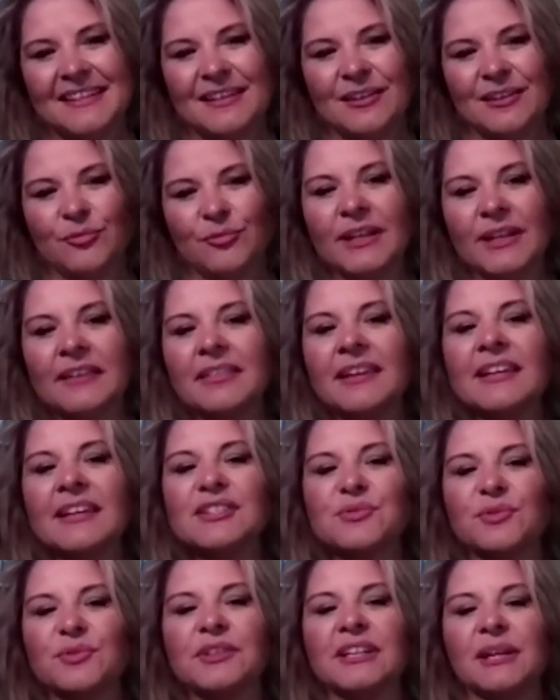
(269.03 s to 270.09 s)
Well, I think
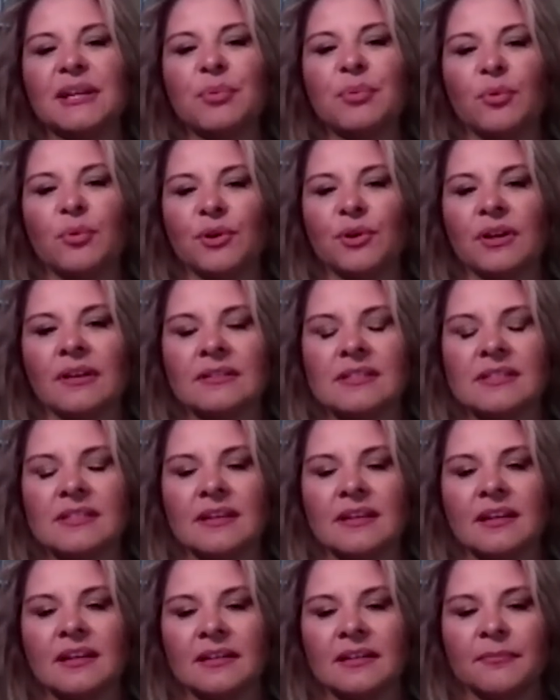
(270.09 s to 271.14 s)
it's really important
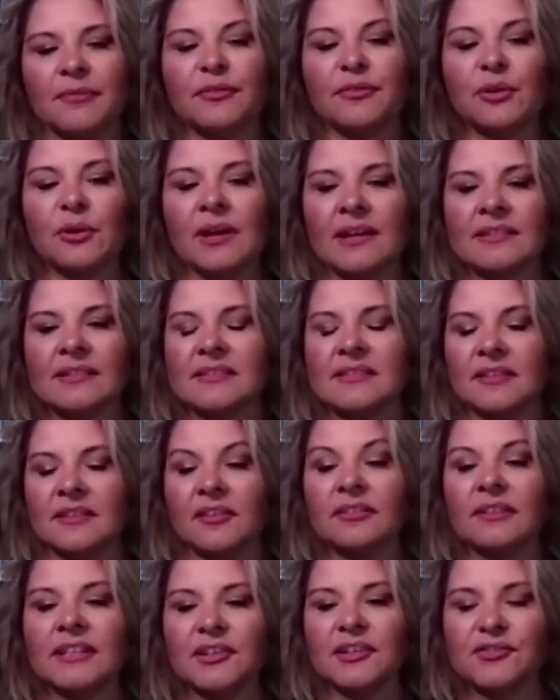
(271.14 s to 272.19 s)
for us, and
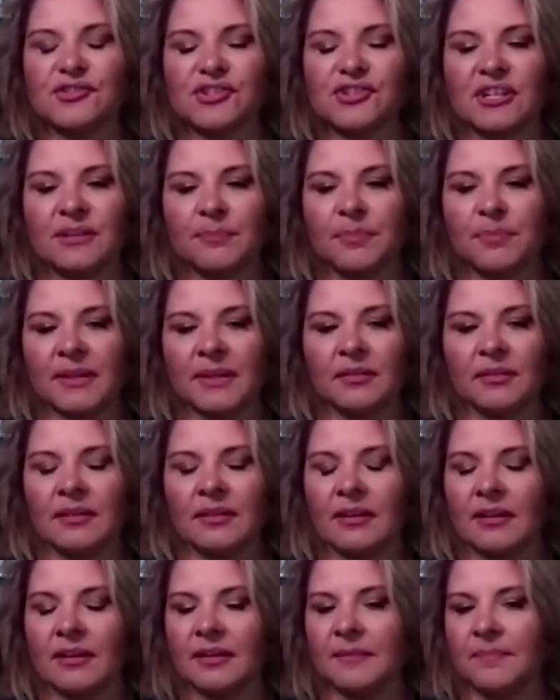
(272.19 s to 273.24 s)
our leadership and
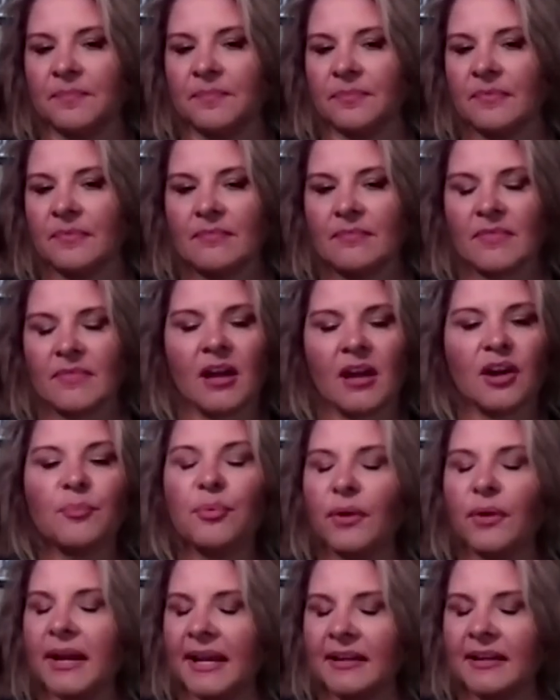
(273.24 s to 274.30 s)
our
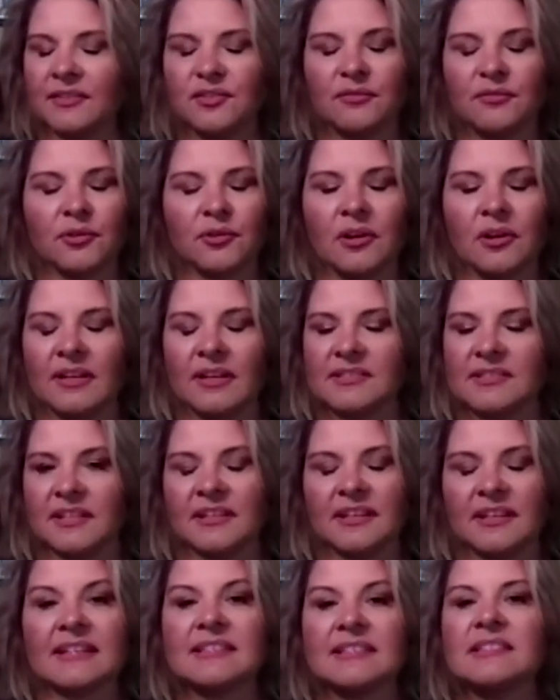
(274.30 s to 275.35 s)
brand overall has done
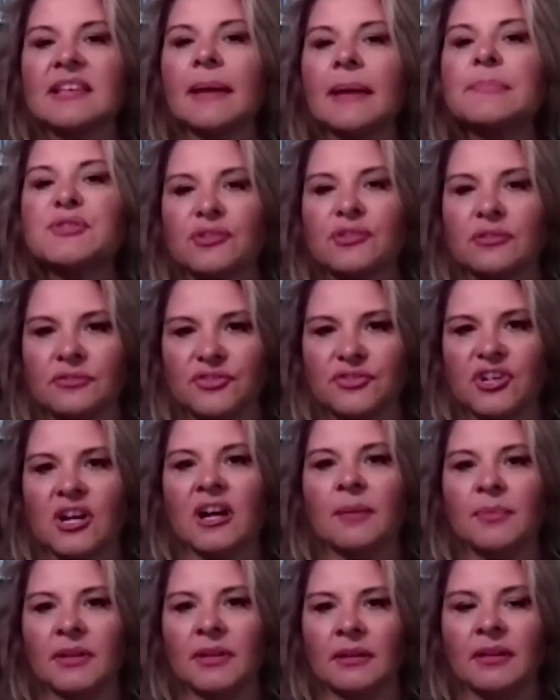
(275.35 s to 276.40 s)
an exceptional
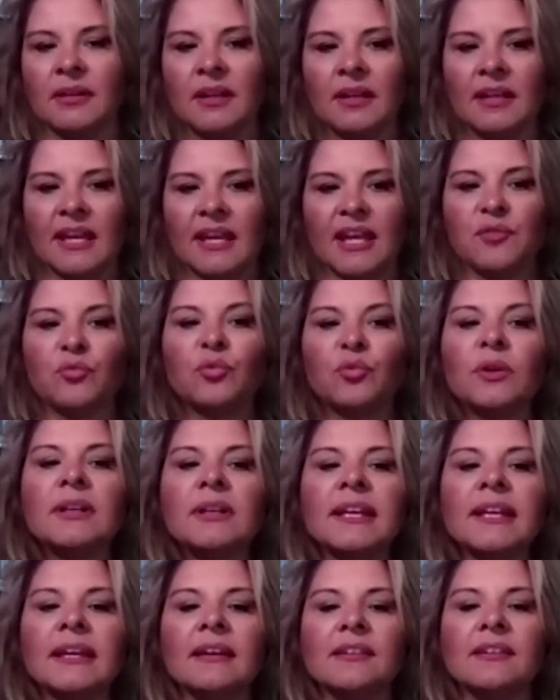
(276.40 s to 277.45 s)
job in
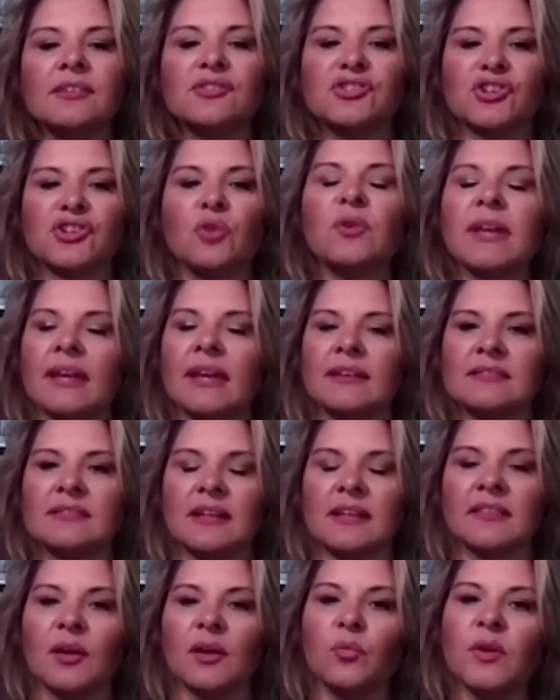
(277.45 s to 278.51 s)
really
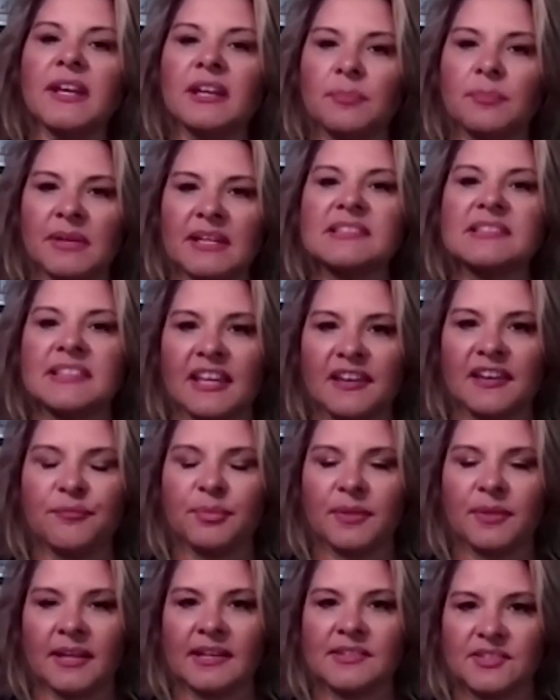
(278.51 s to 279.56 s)
showcasing that we can be a safe
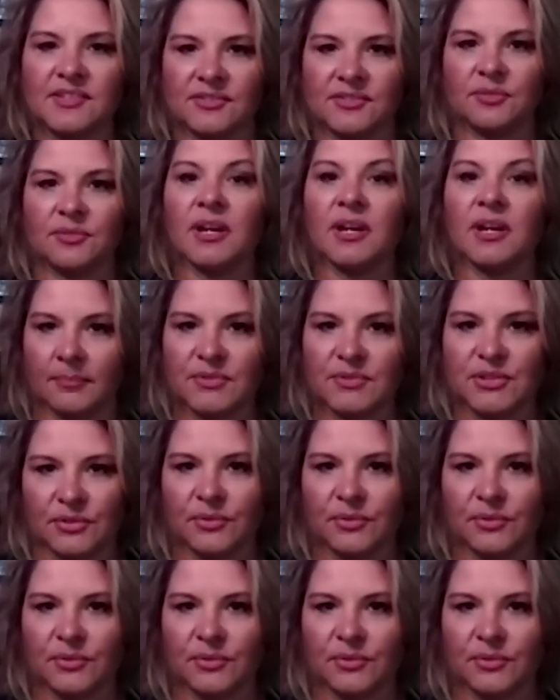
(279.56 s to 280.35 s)
place to come to.